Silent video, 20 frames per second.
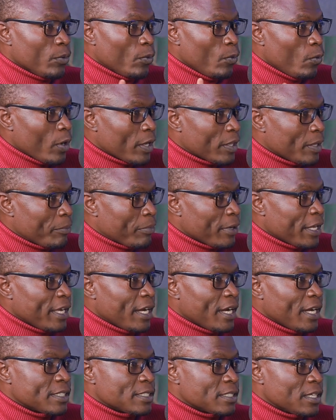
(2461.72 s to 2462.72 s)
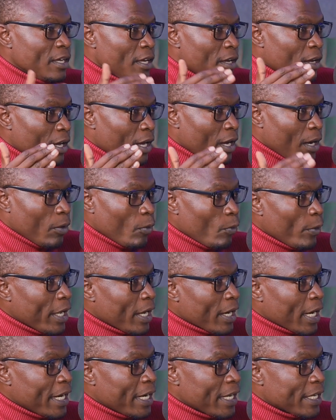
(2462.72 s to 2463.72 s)
who are the players,
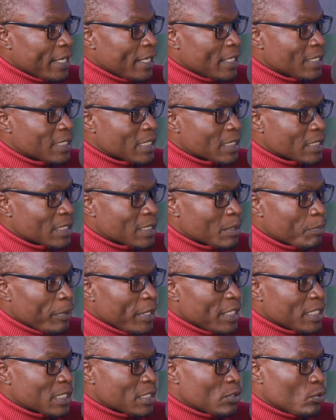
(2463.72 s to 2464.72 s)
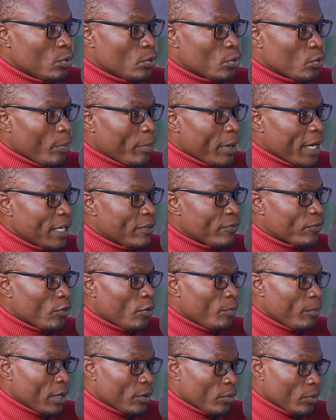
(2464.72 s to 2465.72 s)
where can I get space to operate
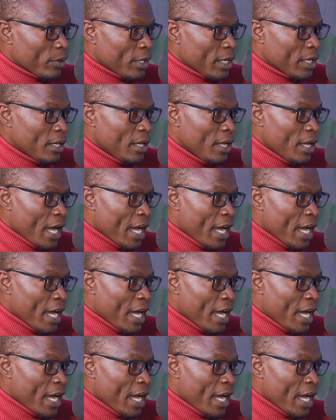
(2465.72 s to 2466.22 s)
from, and all that.